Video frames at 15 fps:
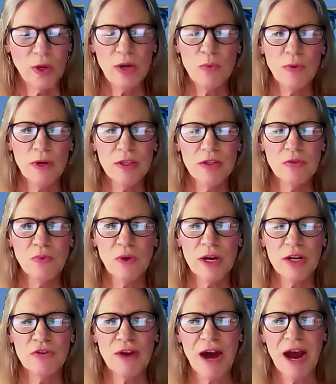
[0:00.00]
We wouldn't
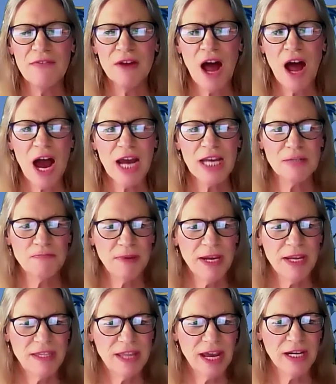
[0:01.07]
want to drive a
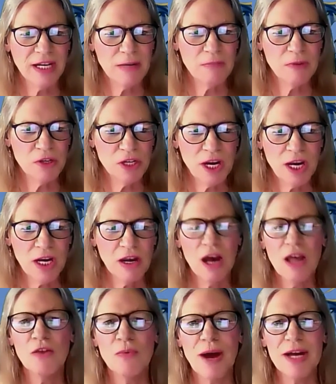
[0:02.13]
high-speed, deadly
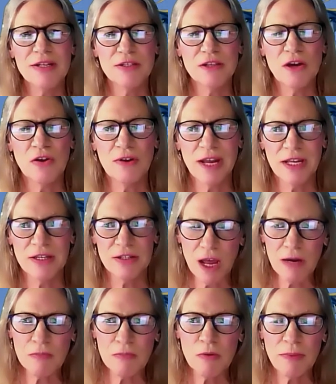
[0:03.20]
machine, otherwise known
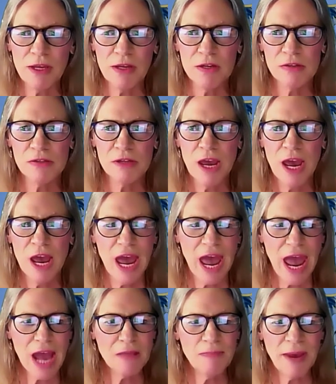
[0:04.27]
as automobiles,
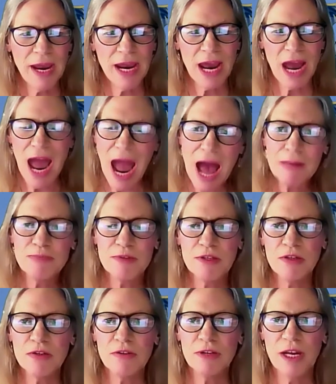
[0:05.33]
and pay
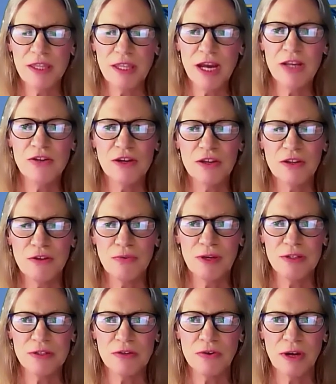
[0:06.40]
absolute attention
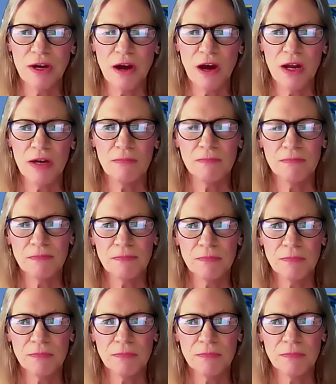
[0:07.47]
to what's going on.